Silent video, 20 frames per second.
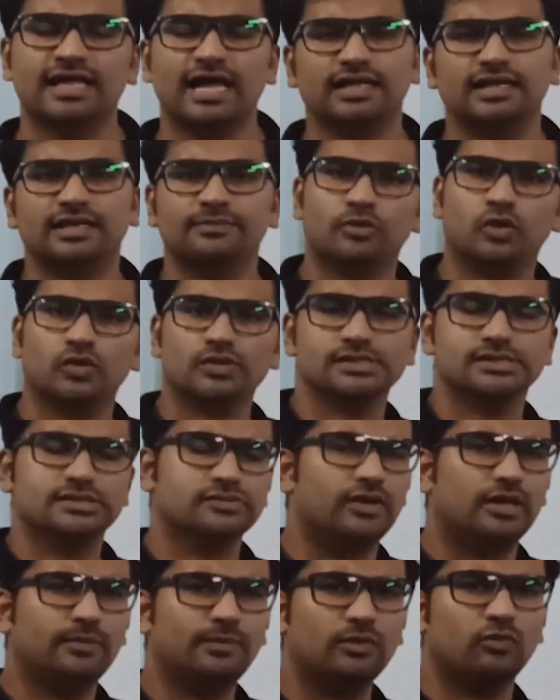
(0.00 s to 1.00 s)
that
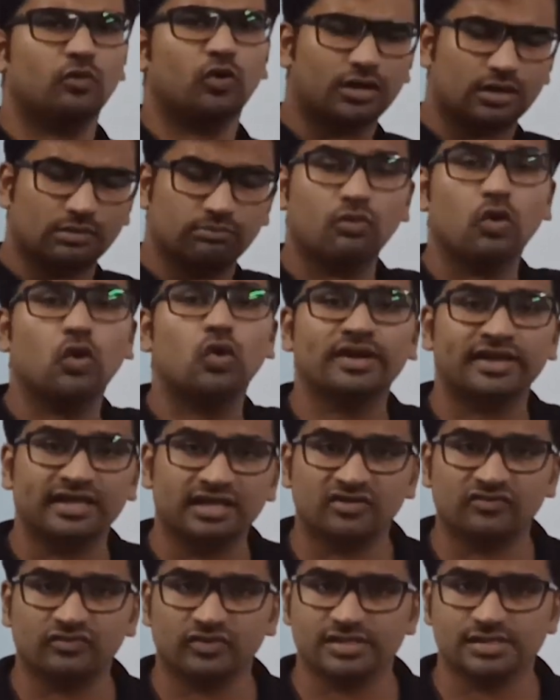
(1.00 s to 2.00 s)
process will be what? More
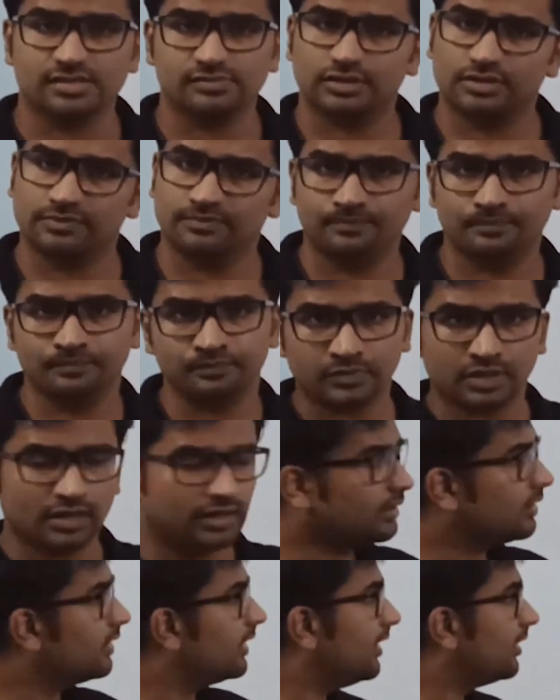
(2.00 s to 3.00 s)
irreversible.
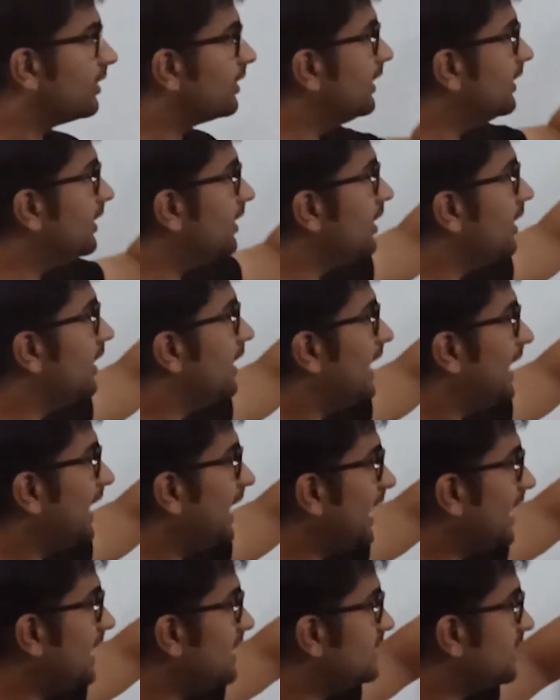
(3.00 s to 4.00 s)

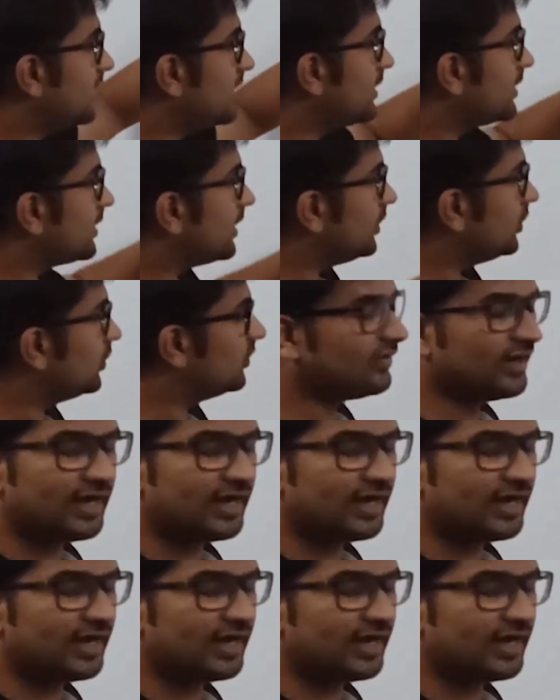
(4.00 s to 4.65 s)
Clear? 800 to